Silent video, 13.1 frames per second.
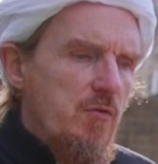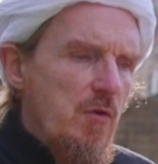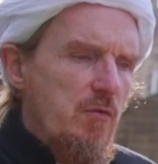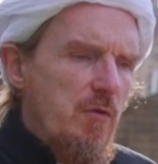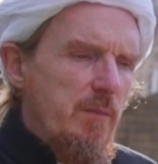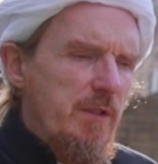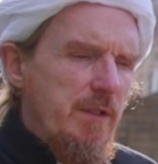So
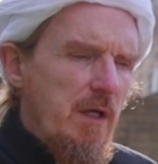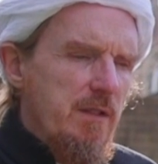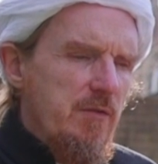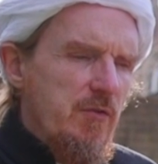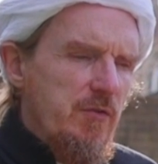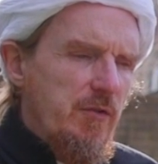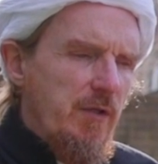Ramadan
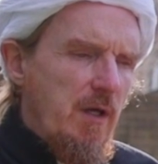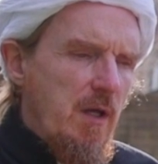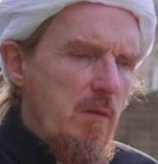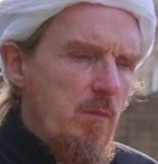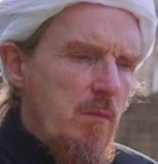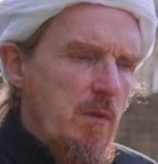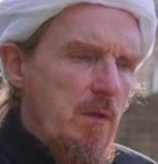is a
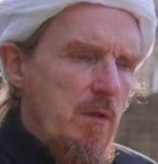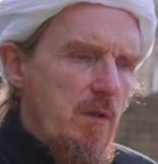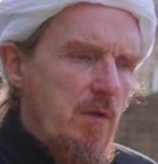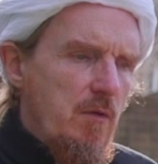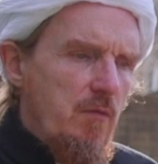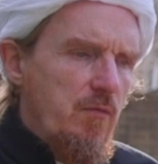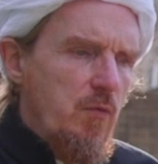time
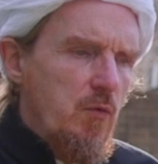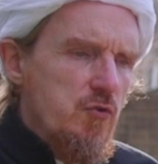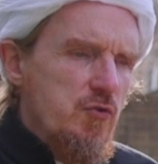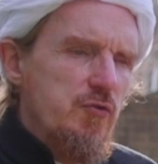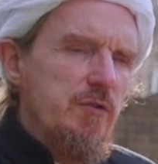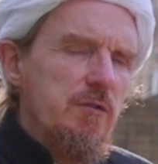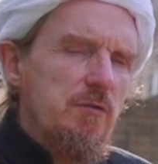for
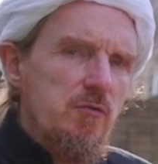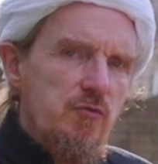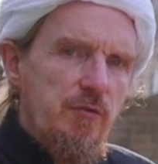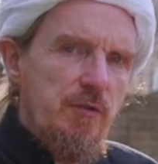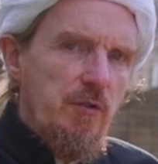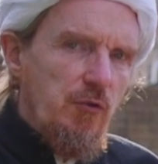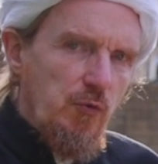
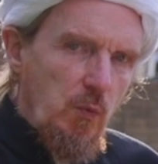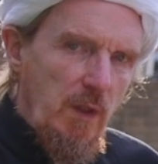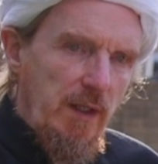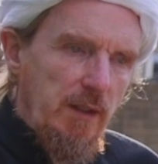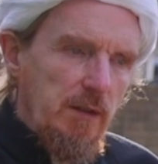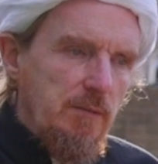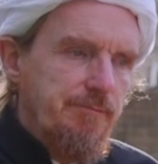children as
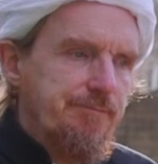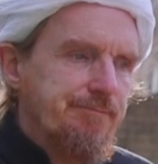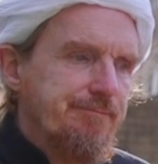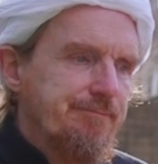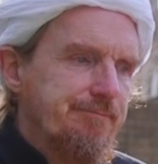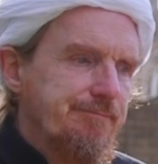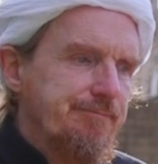well.
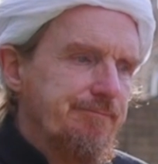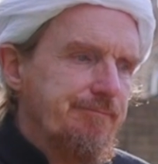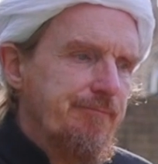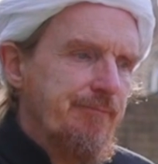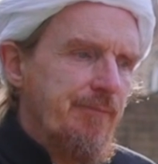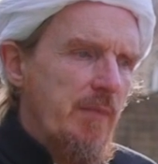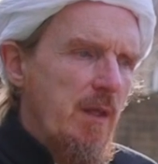
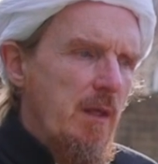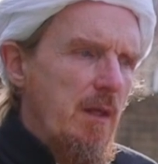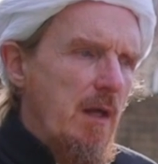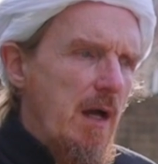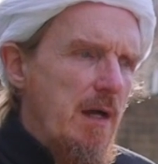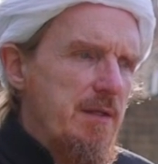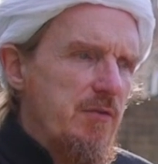
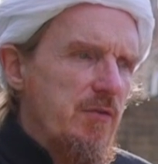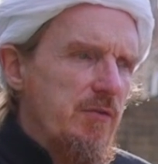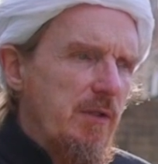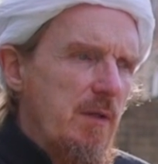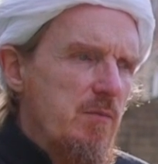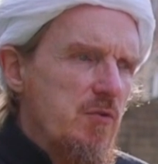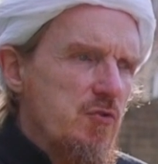And it's a
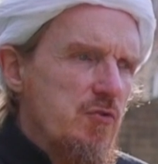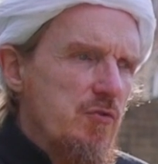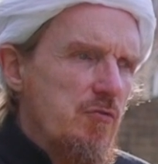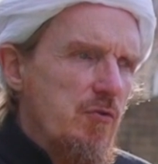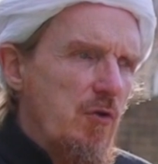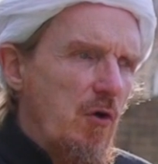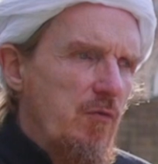time that
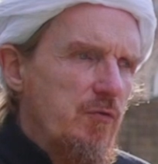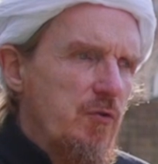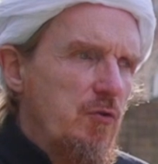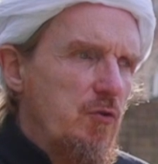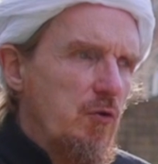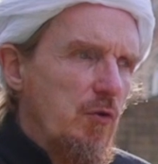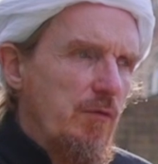children
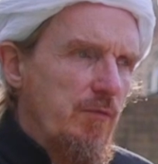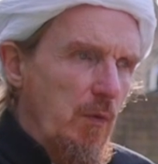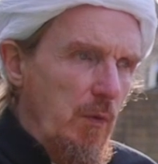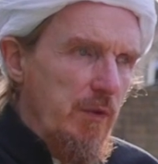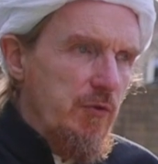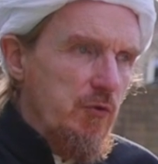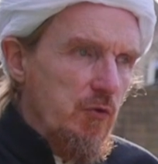often look
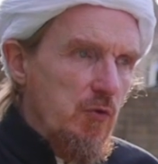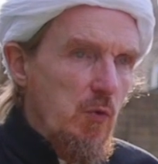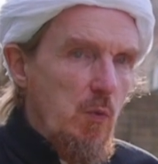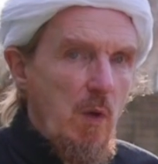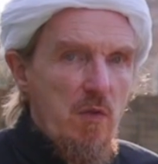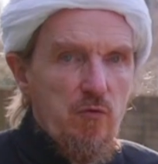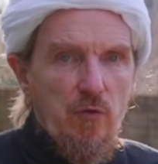forward to,
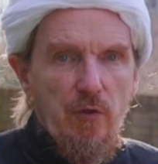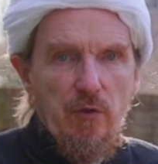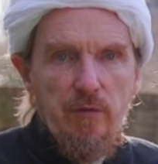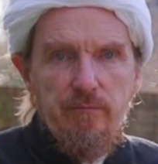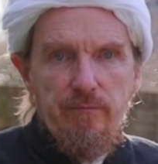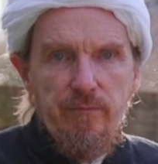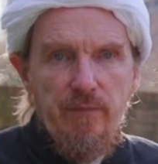whether or
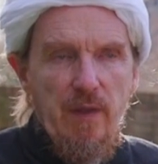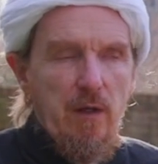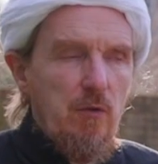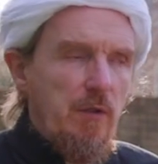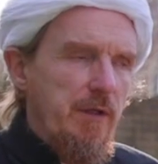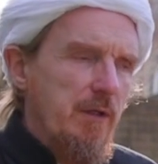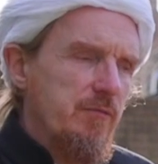not they're
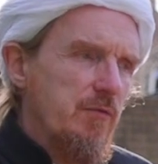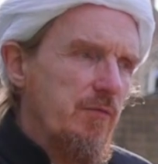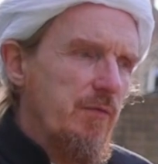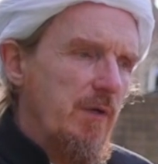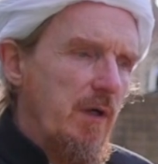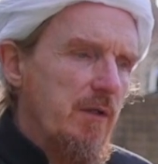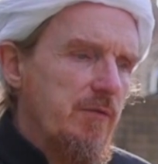old enough to
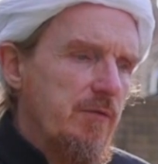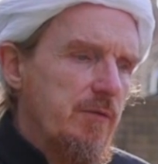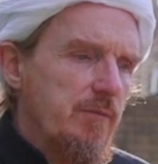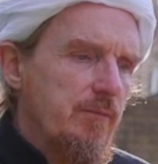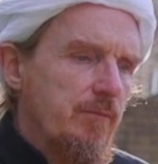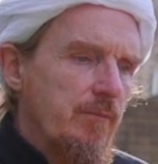fast.